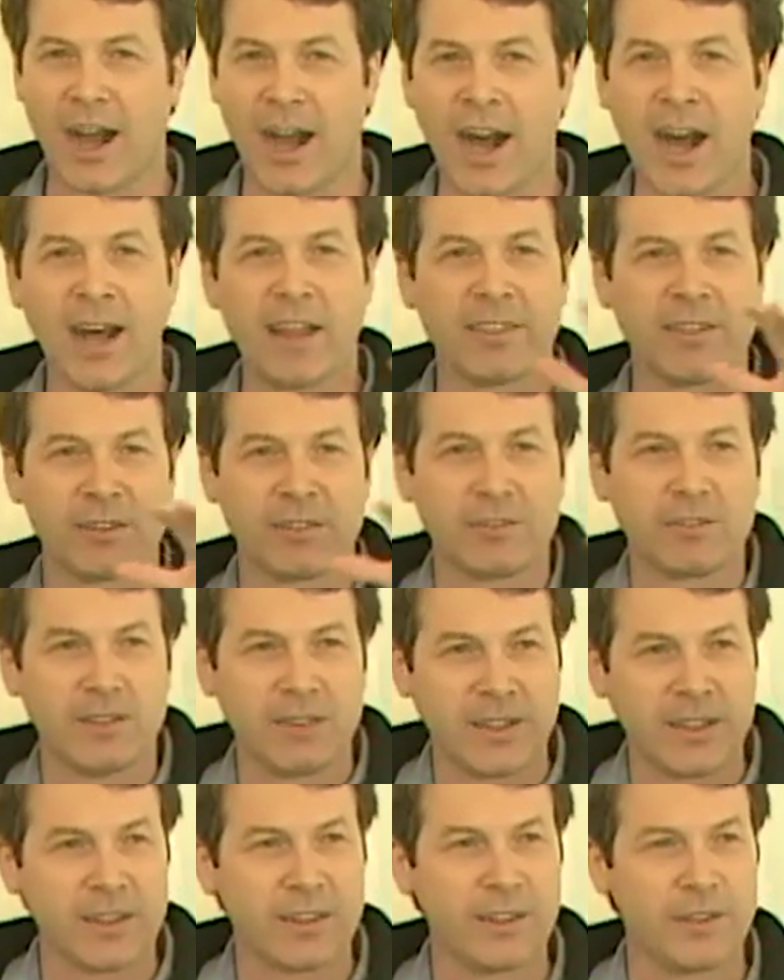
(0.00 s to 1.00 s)
on
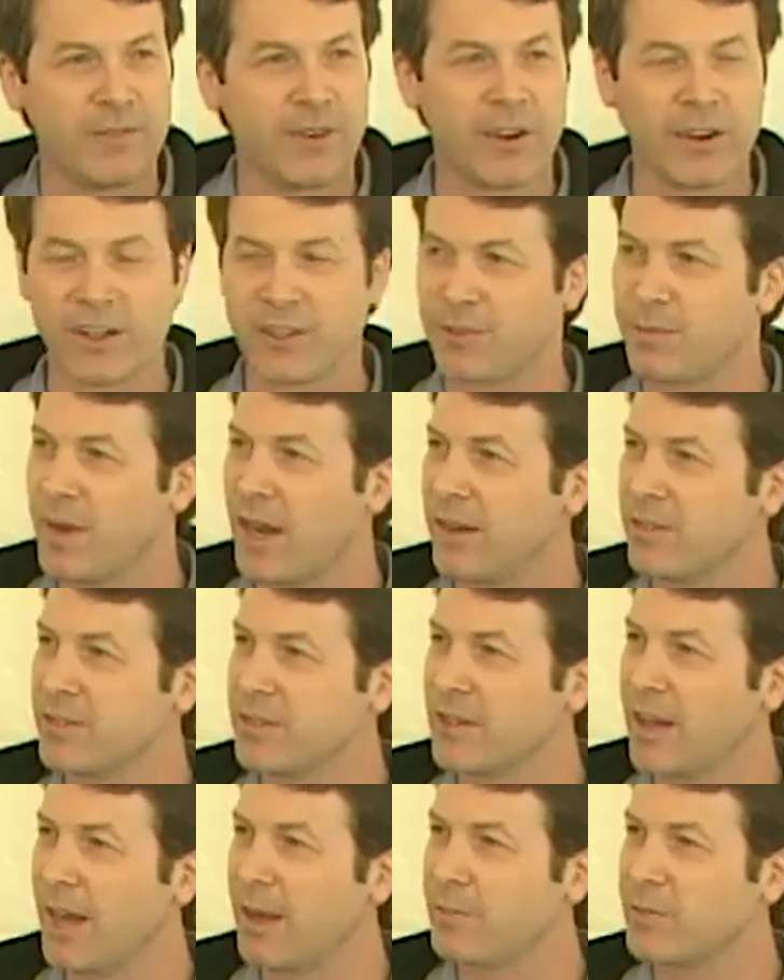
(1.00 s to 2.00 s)
the various
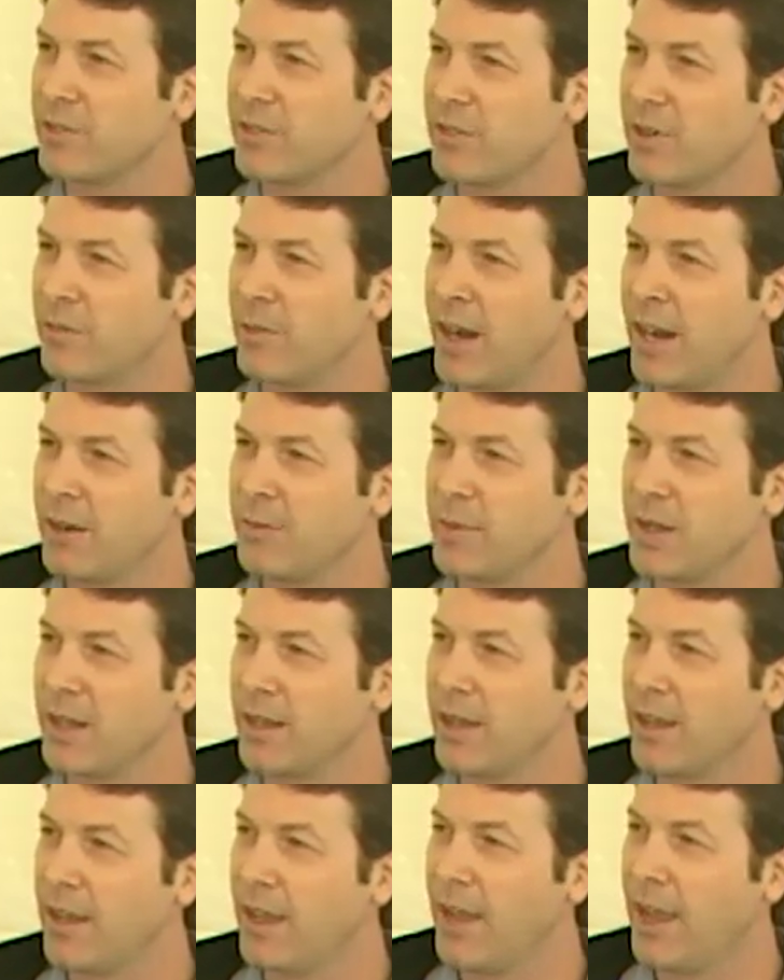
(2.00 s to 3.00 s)
mountaintops around me.
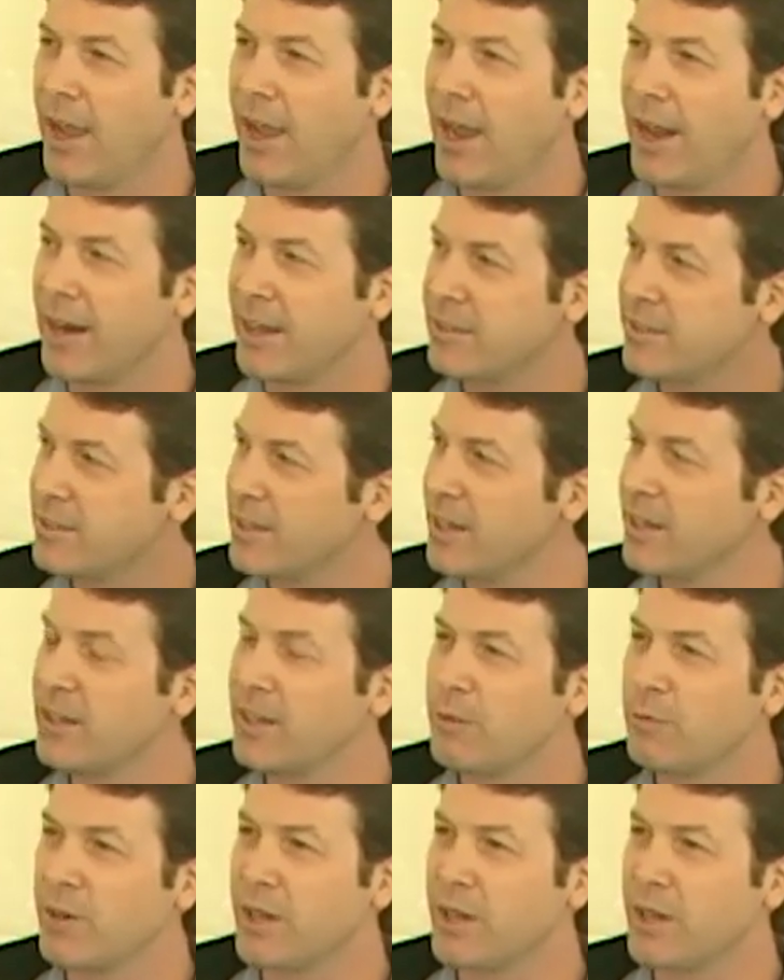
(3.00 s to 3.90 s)
And I suddenly